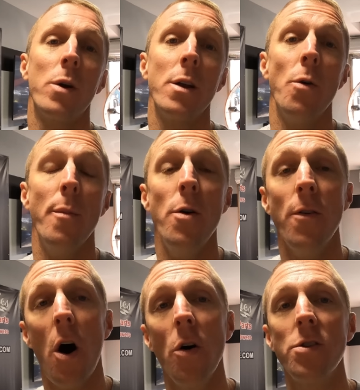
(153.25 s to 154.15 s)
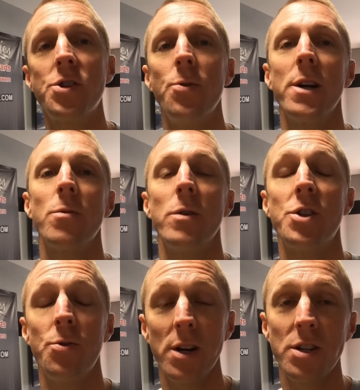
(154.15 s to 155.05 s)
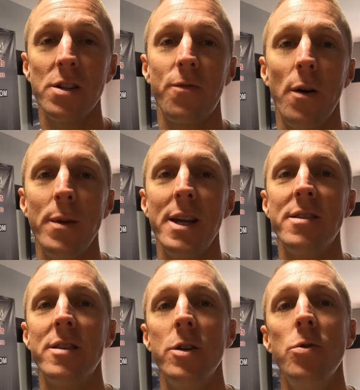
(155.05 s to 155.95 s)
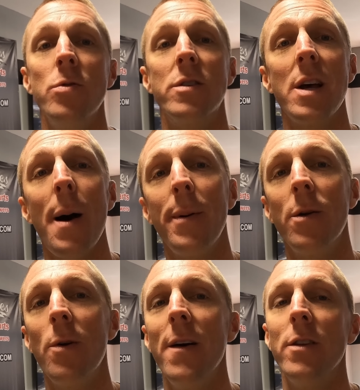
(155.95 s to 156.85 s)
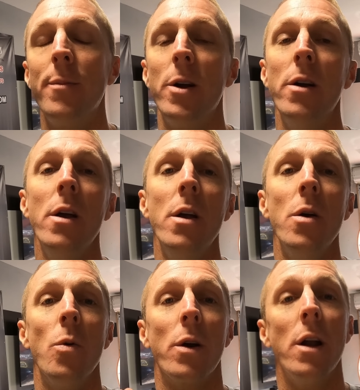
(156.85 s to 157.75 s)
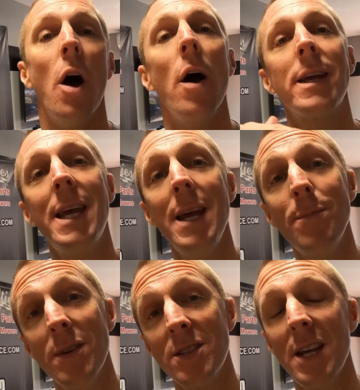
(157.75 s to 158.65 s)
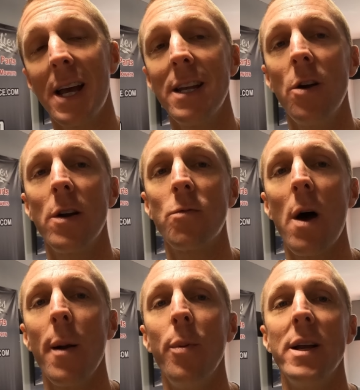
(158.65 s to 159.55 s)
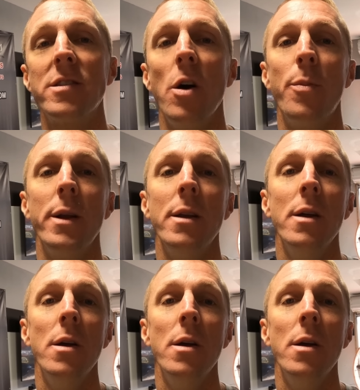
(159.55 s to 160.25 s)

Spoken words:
We're gonna remove all the strict restrictions from the ECU, the top end rev limiter. We're gonna keep the secondary throttle plates open.